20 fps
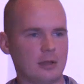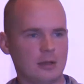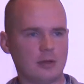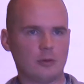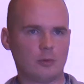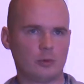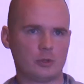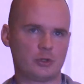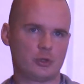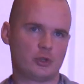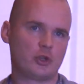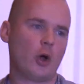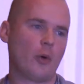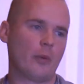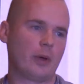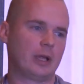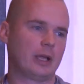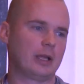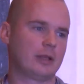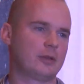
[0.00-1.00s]
was
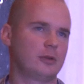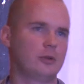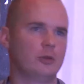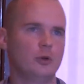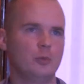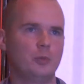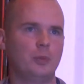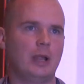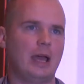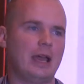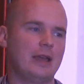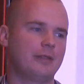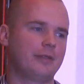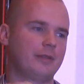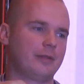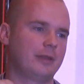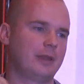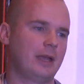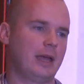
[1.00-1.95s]
showing that you place